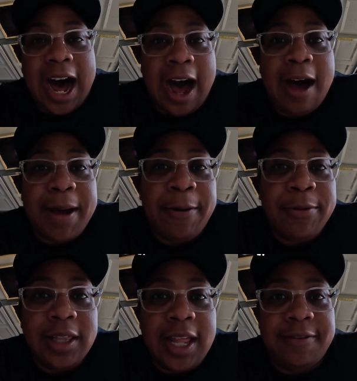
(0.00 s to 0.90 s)
I
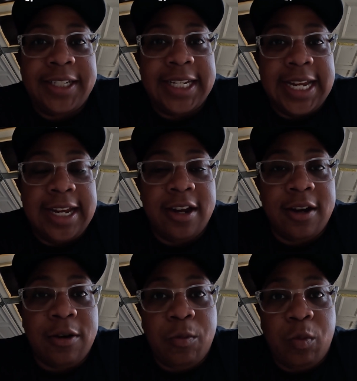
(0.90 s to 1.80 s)
would love to
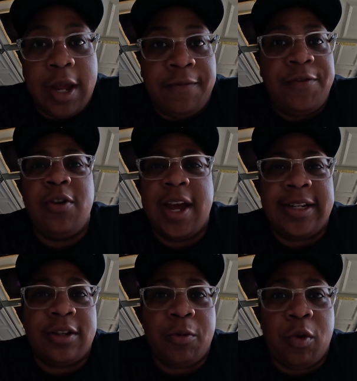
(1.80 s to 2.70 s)
hear if you
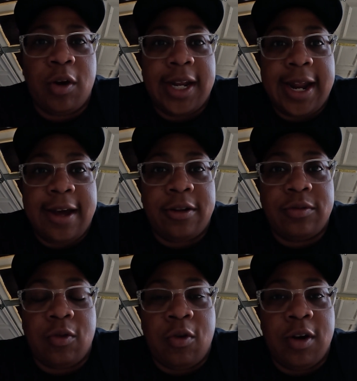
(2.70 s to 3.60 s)
guys are working
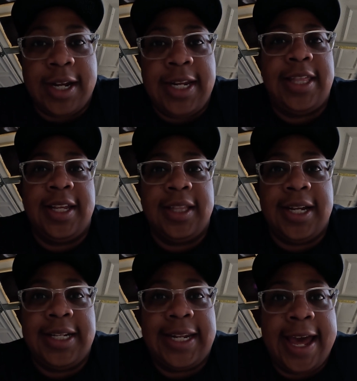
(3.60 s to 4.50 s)
out or anything
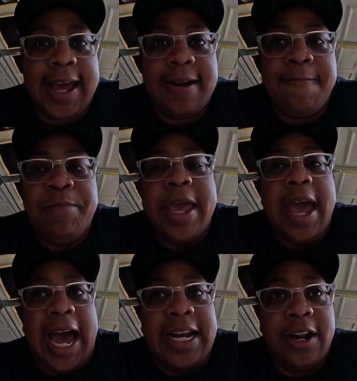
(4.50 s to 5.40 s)
like that.
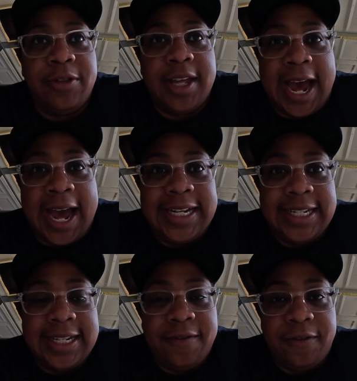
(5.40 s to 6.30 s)
I know that I
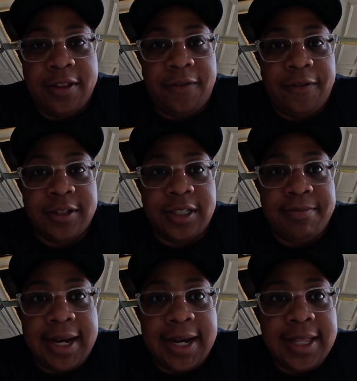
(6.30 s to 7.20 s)
did for the first
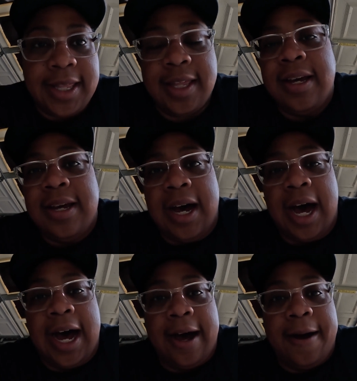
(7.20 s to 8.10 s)
month.
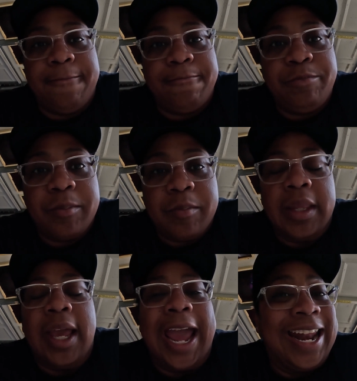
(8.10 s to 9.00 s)

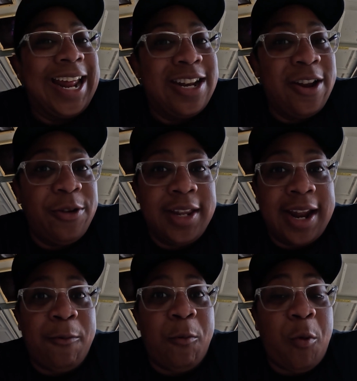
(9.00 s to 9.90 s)
And I know that
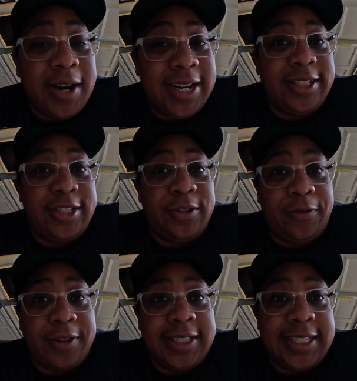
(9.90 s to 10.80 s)
I wanted to
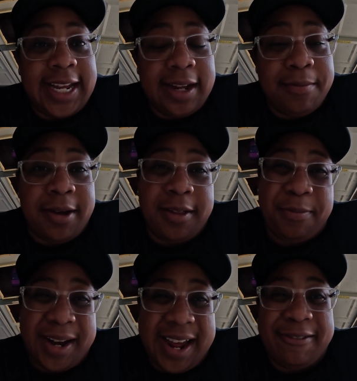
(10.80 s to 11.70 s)
for the second month,
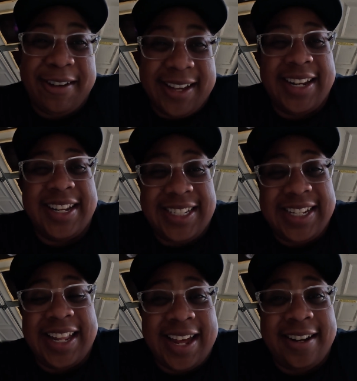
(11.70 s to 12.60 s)
but I'll get
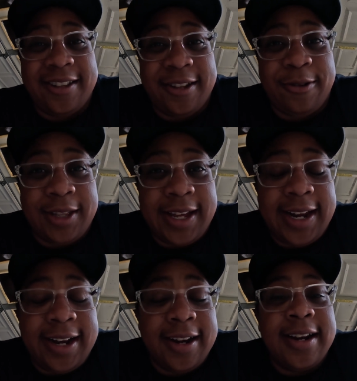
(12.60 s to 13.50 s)
into that a little
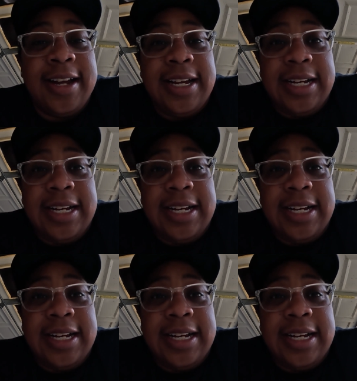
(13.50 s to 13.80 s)
later.